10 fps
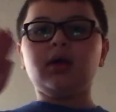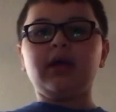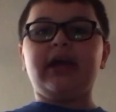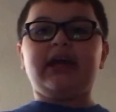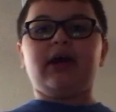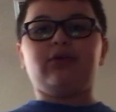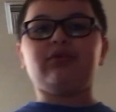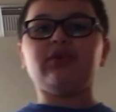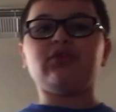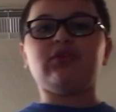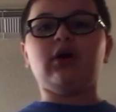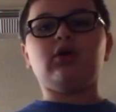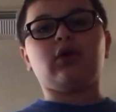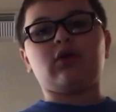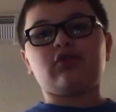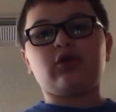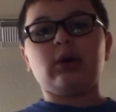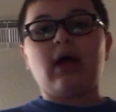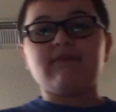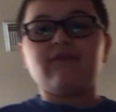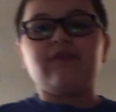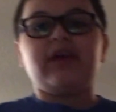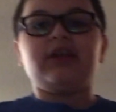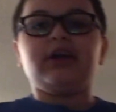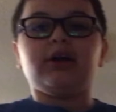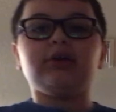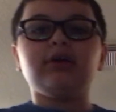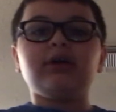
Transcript: Hey guys, this is All Dogs Go to Heaven Fan here,